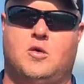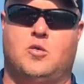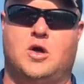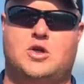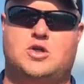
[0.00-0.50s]

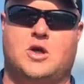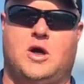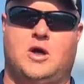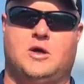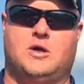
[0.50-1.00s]
which
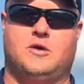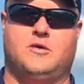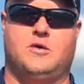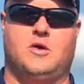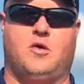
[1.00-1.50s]

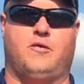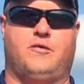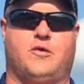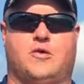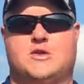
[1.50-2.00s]

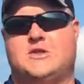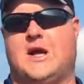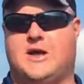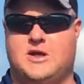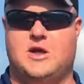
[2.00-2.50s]
for the
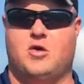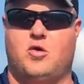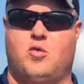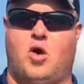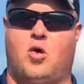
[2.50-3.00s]
second year in
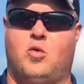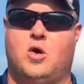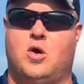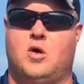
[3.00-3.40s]
a row